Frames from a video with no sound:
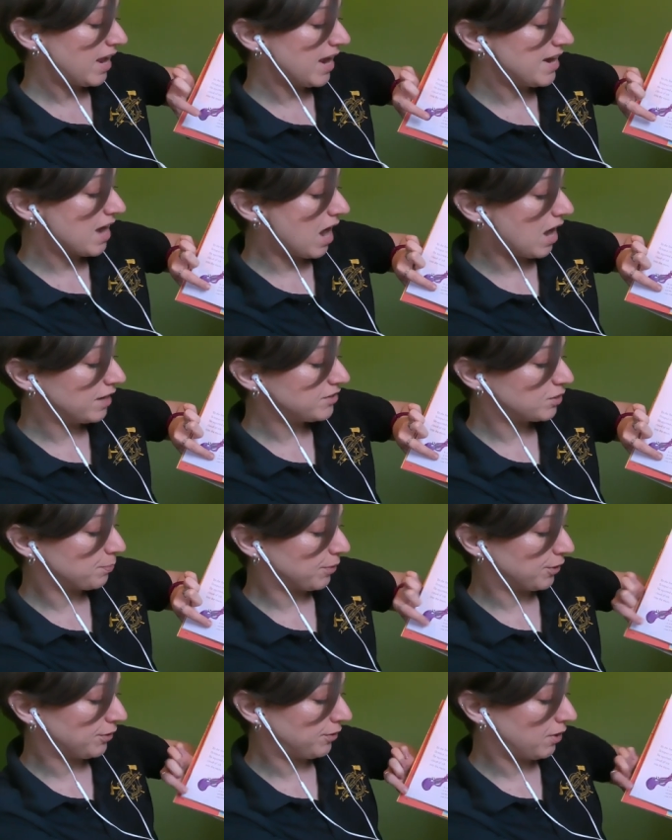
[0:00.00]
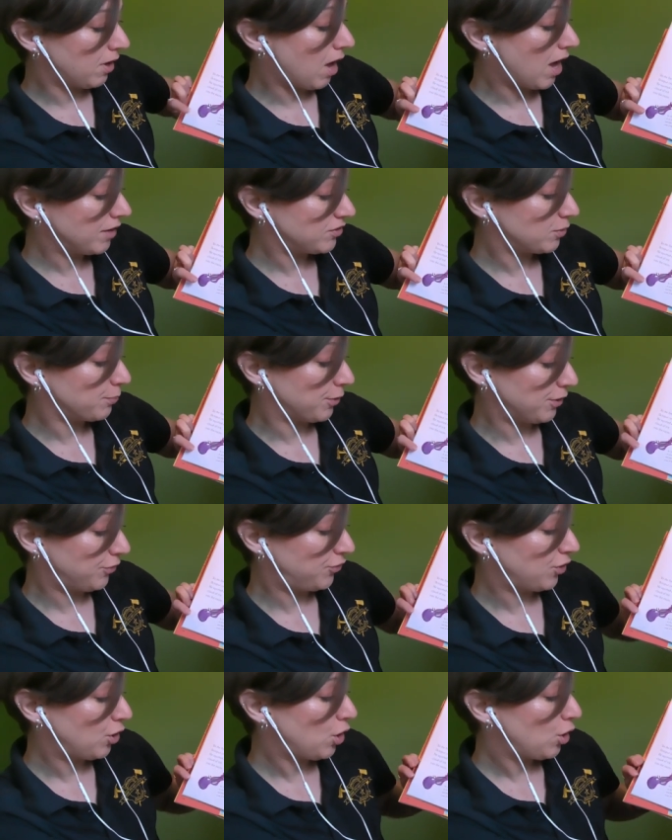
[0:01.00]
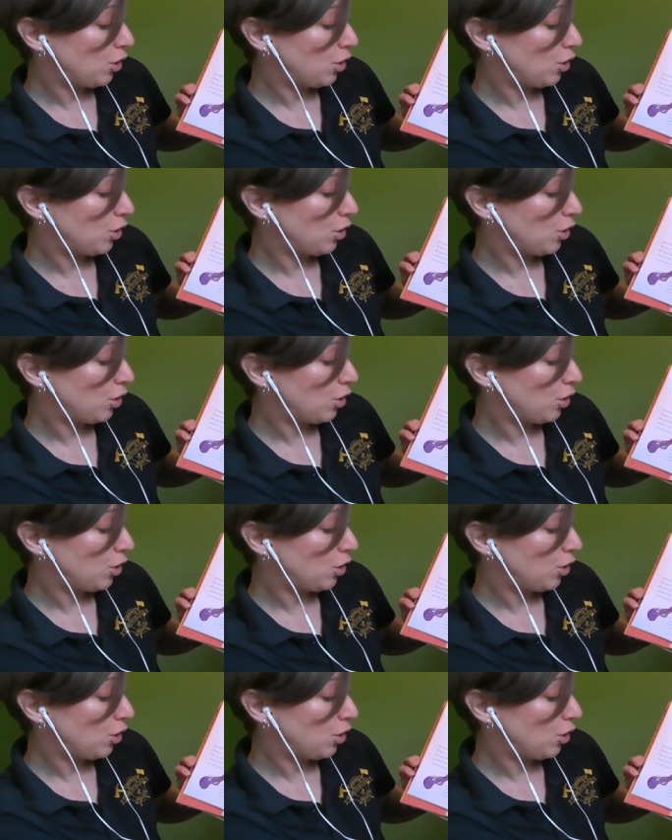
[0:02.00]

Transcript: An octopus,